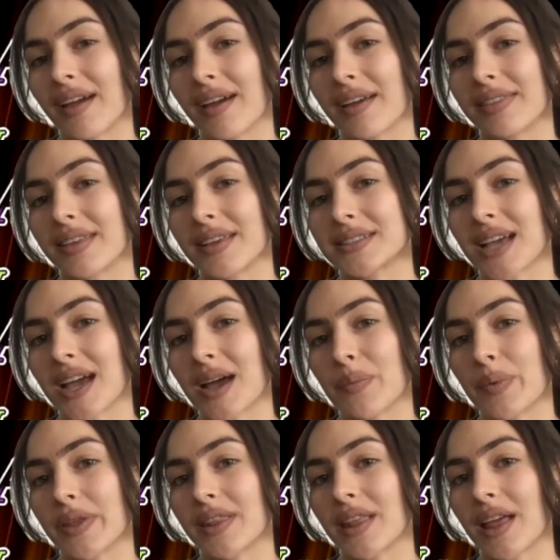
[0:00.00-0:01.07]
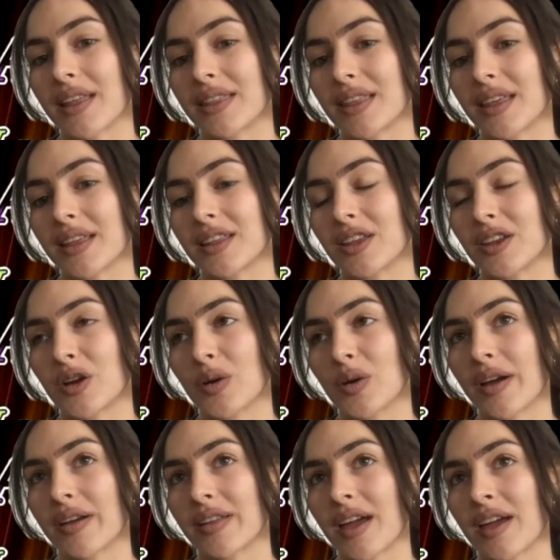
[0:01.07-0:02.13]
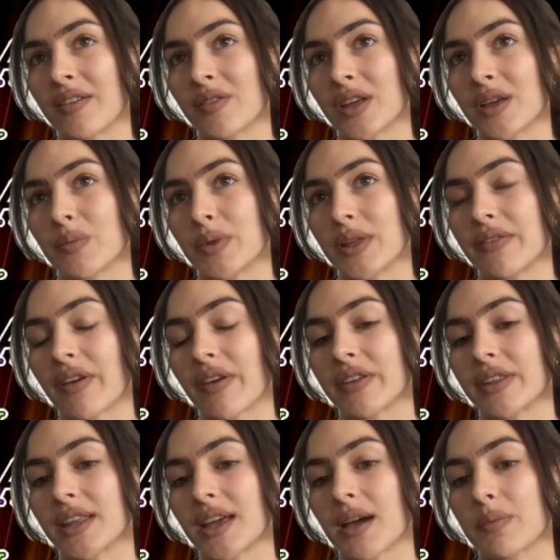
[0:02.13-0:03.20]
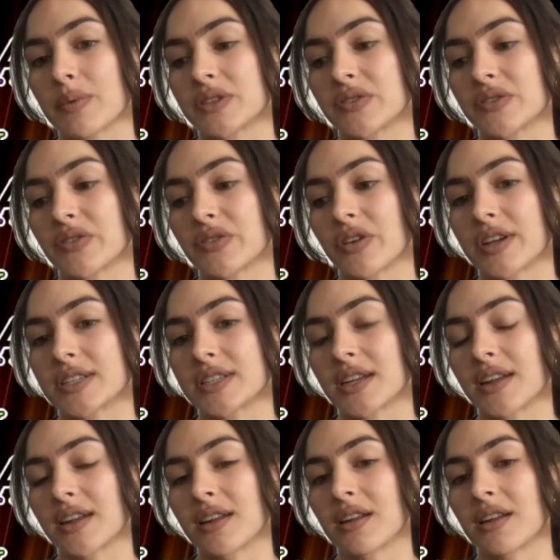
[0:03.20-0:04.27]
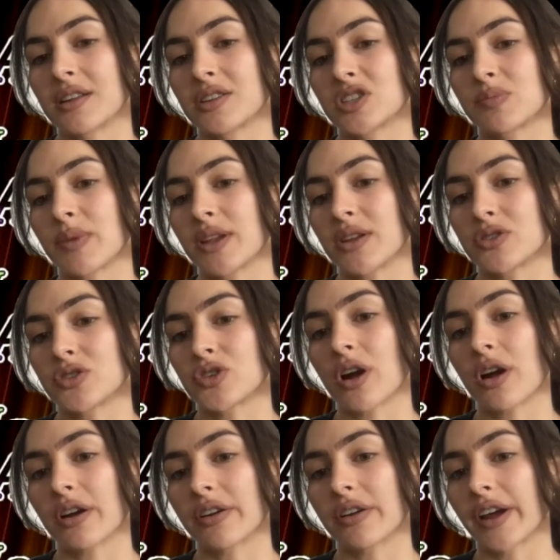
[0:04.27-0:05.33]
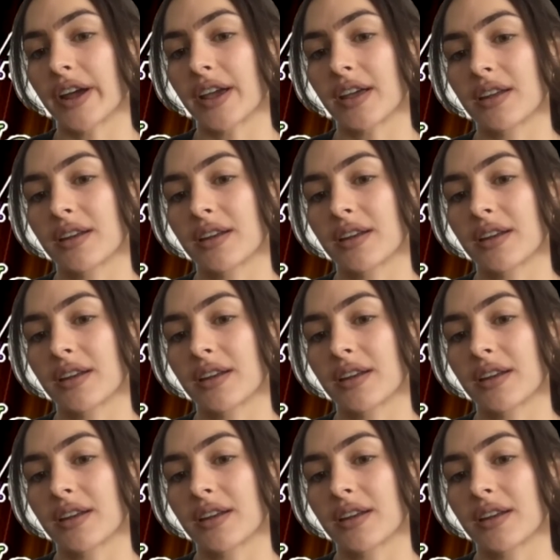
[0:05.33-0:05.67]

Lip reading: things happen. I think, I really believe everything happens for a reason. And it just made you stronger, right?